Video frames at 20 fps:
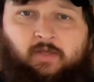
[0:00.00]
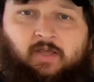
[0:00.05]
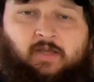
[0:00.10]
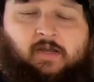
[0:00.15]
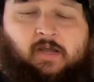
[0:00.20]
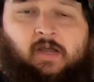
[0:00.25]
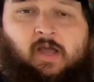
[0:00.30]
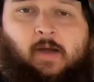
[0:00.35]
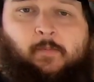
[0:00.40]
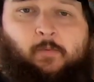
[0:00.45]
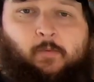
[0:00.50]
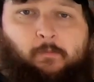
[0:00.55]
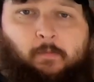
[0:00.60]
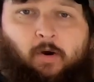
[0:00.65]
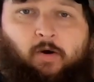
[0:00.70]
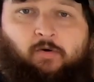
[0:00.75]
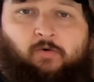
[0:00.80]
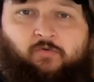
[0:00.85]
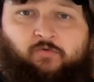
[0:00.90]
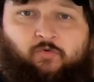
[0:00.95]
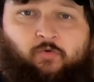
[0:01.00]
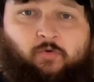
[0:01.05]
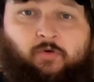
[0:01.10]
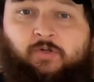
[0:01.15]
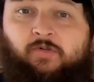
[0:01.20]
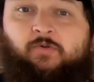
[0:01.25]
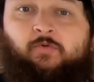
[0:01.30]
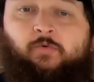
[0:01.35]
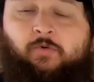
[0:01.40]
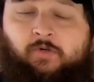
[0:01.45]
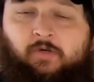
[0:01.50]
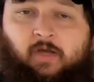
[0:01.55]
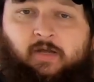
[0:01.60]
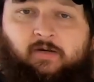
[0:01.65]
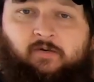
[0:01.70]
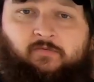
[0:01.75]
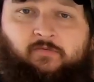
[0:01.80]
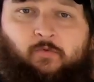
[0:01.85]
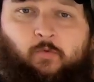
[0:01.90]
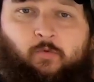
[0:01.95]
kick a couple burners on it to
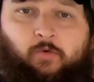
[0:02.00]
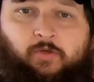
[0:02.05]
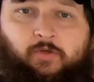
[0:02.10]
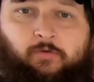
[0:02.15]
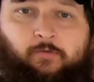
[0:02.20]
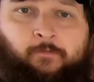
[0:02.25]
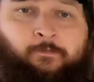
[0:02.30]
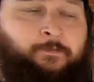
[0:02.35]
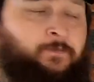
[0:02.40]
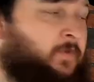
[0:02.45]
ignite it for you.